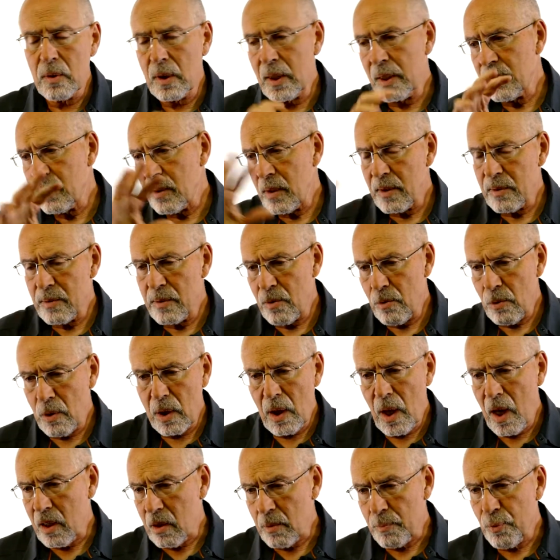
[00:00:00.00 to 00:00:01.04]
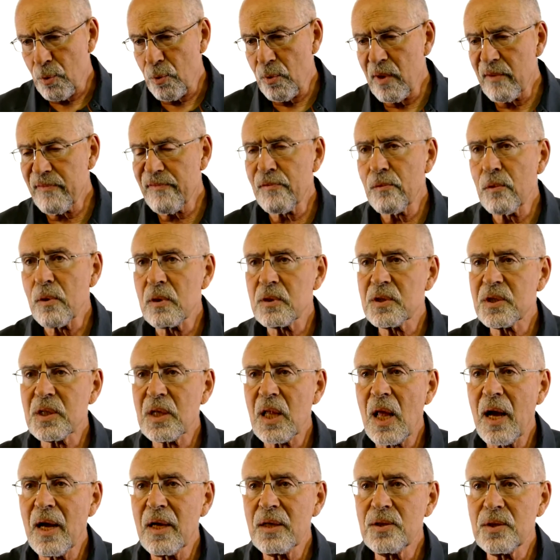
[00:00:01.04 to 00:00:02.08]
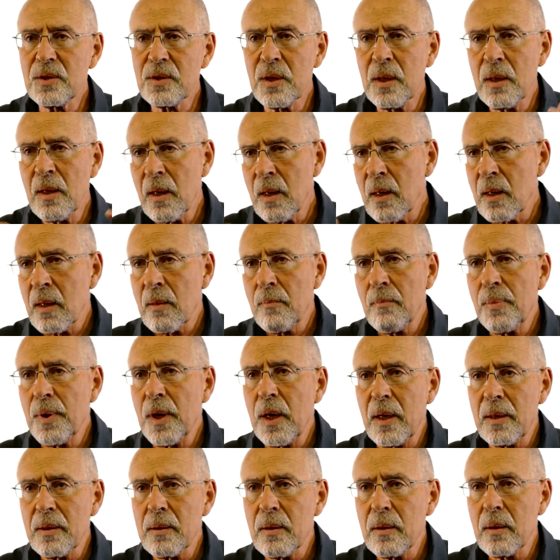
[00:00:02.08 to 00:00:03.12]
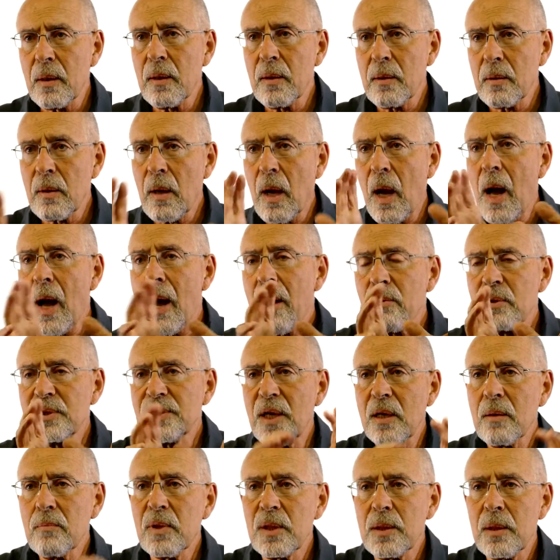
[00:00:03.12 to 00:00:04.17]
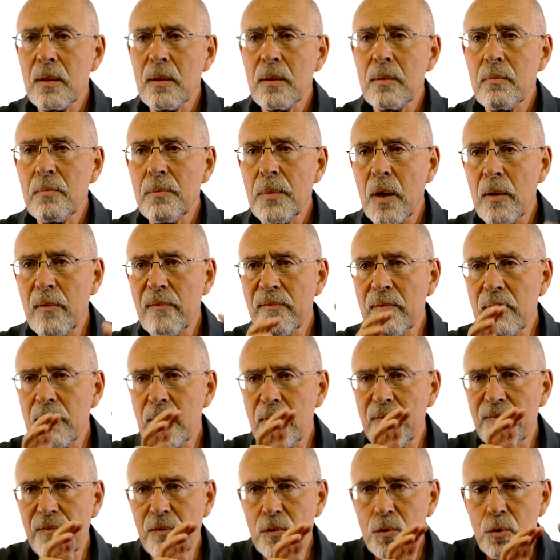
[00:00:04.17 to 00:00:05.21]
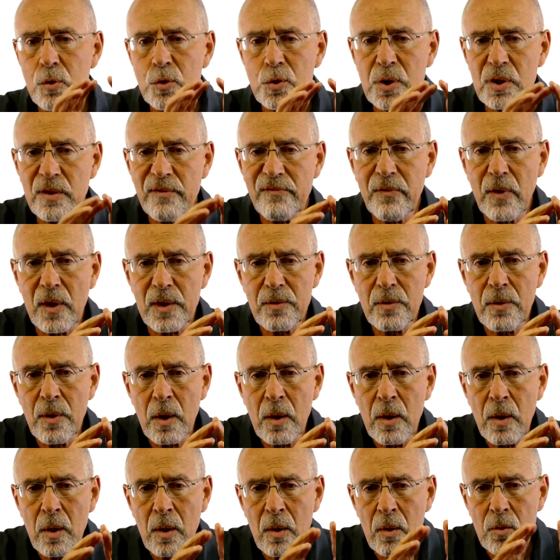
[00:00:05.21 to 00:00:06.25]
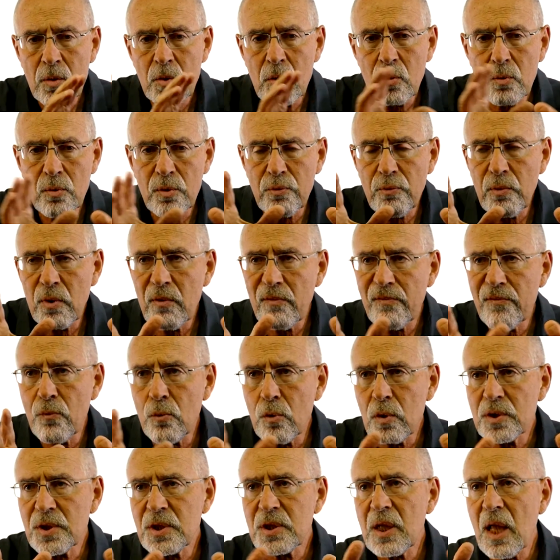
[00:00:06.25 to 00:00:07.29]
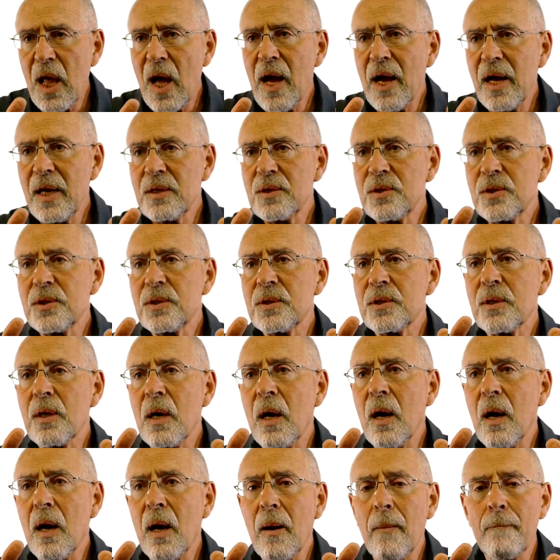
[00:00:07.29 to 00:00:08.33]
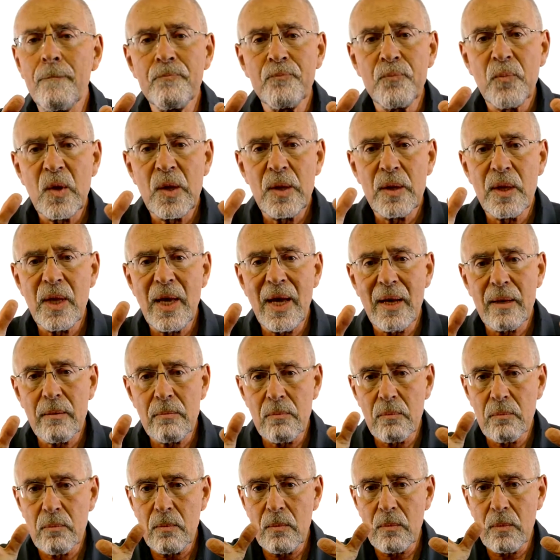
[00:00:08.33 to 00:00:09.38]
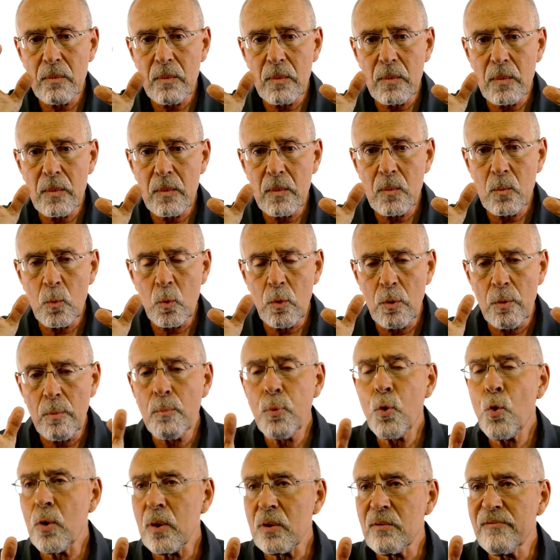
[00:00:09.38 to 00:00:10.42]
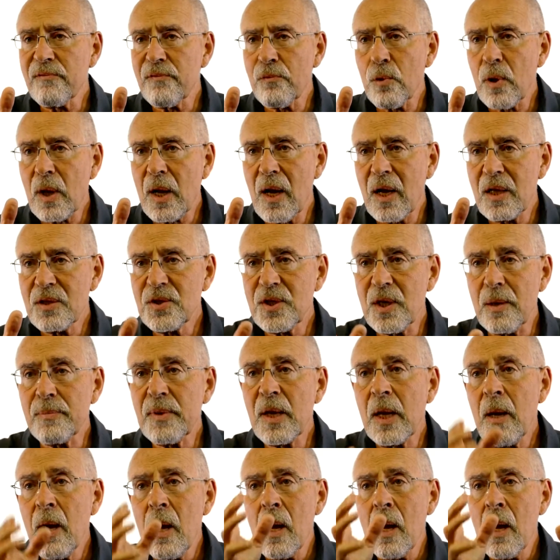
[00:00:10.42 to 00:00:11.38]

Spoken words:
And there are a lot of peripheral slides, but I was able to usually find 2, 3, or 4 slides that were important for a concept.